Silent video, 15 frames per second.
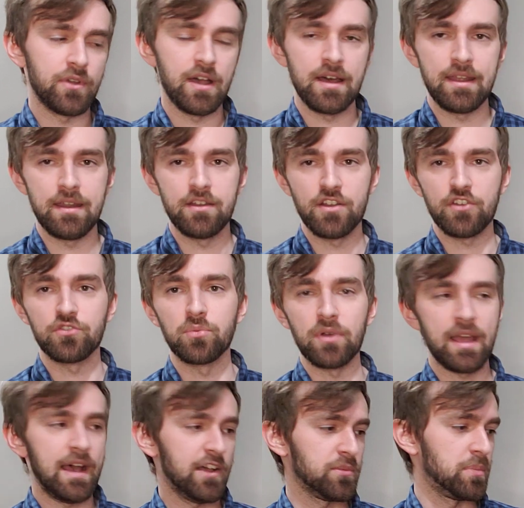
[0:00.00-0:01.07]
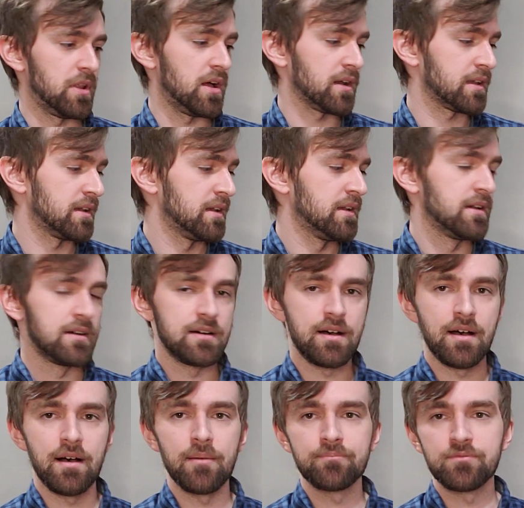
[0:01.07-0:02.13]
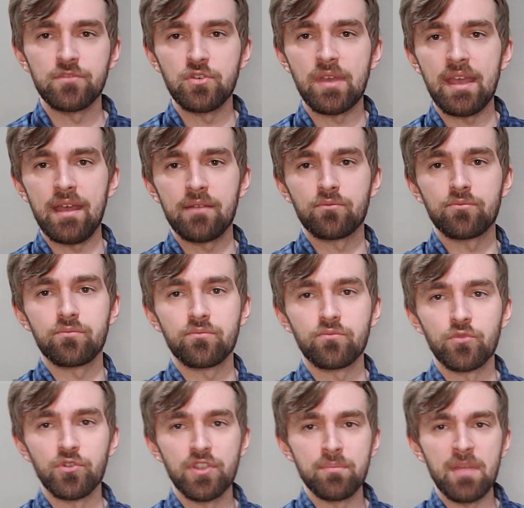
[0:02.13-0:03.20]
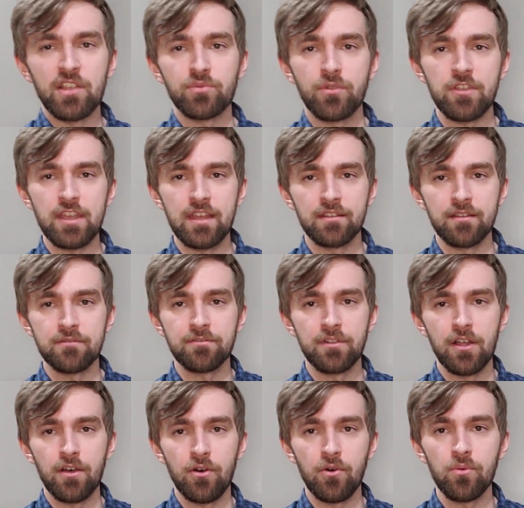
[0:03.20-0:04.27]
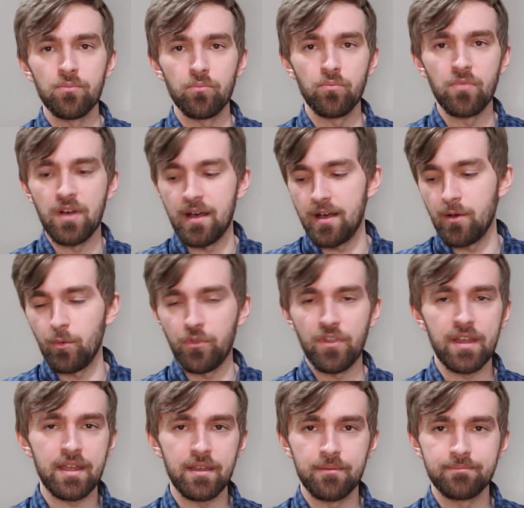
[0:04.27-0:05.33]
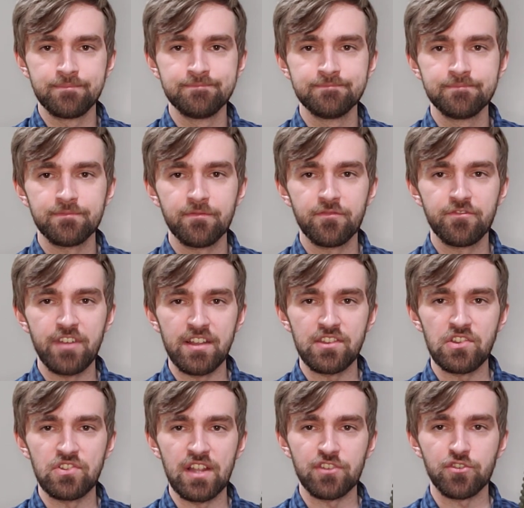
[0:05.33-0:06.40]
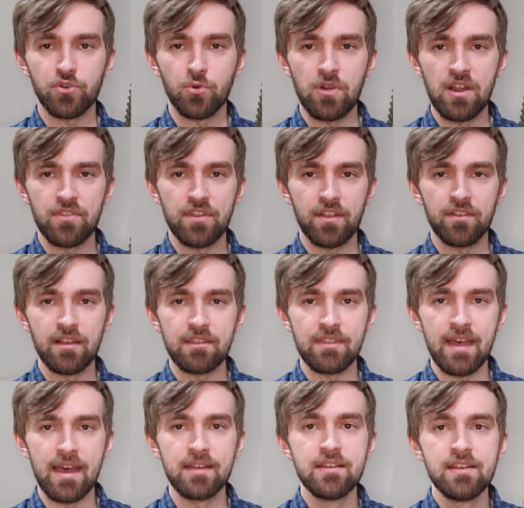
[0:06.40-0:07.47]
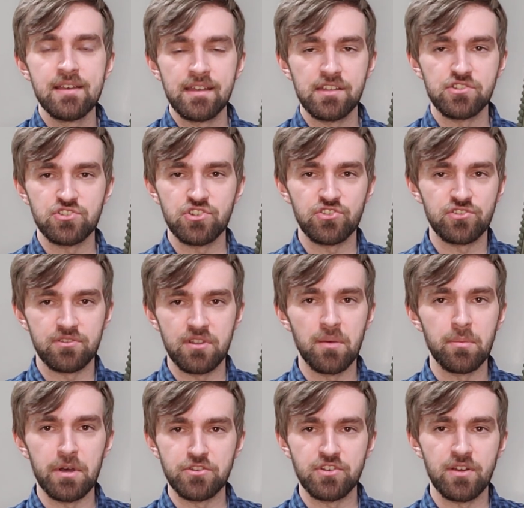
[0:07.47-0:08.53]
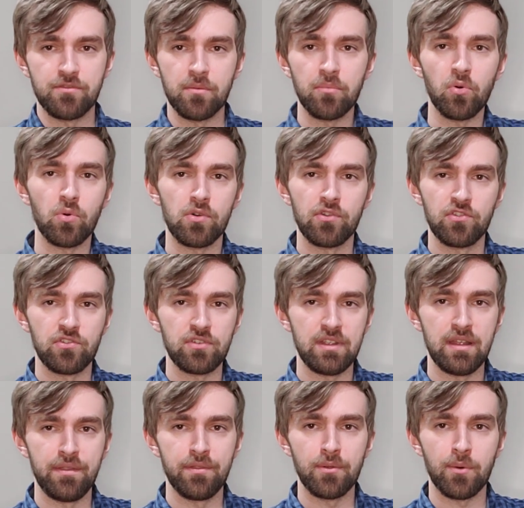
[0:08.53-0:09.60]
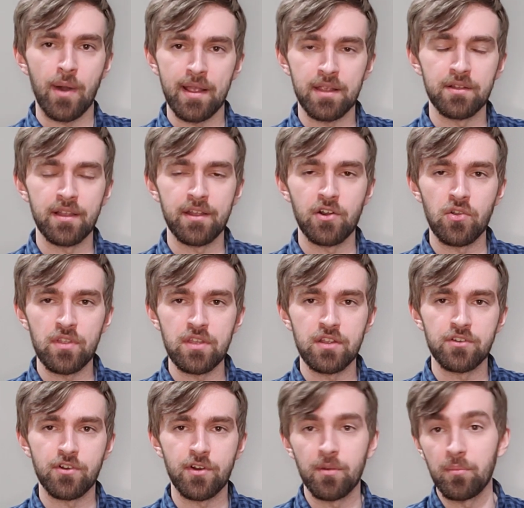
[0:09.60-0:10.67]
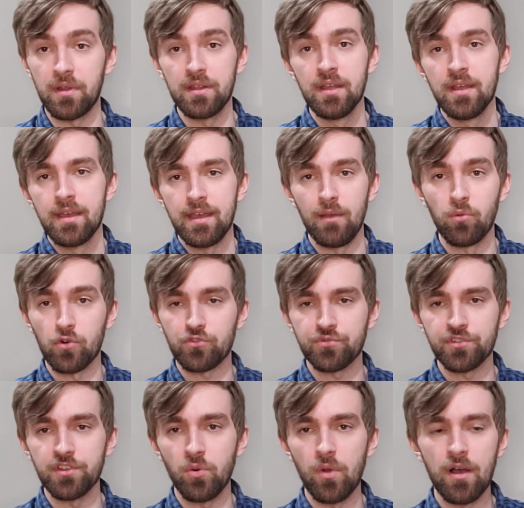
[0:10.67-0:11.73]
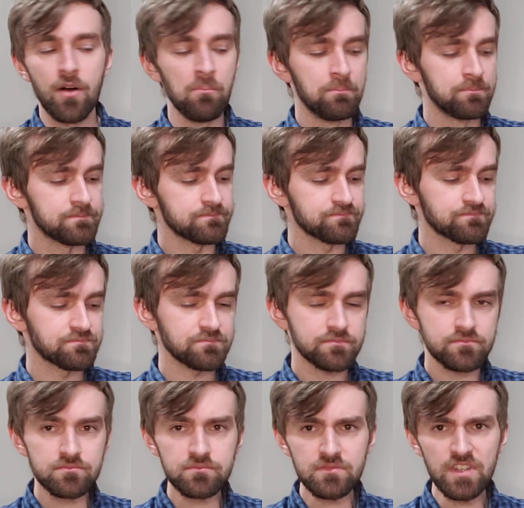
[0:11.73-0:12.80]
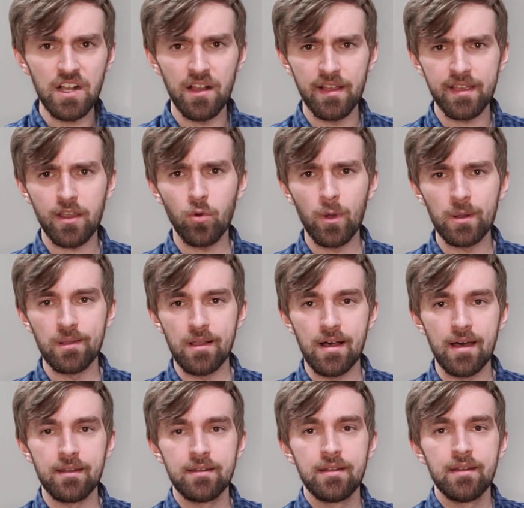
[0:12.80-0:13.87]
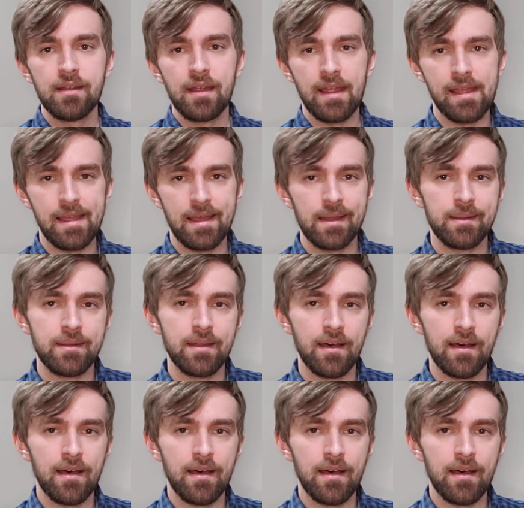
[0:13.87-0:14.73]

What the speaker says: got an adjustable gas block. You can't really mess with the inlet flow with like a fancy set screw or anything like that. It's just a bunch of different ports in the regulator that you can turn, but it works really well. I like it quite a lot, and